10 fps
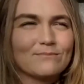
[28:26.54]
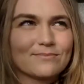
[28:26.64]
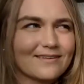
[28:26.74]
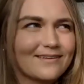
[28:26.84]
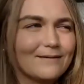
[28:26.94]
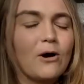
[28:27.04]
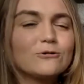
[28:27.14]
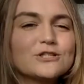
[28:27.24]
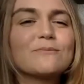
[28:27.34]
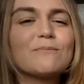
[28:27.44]
Poster
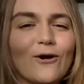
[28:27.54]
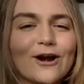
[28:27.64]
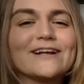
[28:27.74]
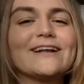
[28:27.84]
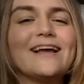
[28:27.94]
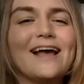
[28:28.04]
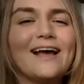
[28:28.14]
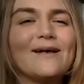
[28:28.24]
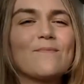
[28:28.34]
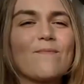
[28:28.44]
board. like really just
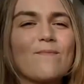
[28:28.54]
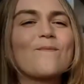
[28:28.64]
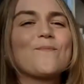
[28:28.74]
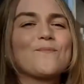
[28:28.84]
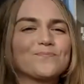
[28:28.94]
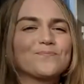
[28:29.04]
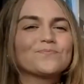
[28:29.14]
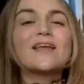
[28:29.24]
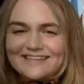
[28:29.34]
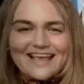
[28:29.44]
thick
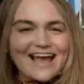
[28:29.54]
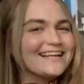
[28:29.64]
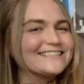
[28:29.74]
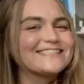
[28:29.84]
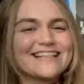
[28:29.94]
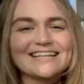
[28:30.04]
cardstock, but yes, thicker.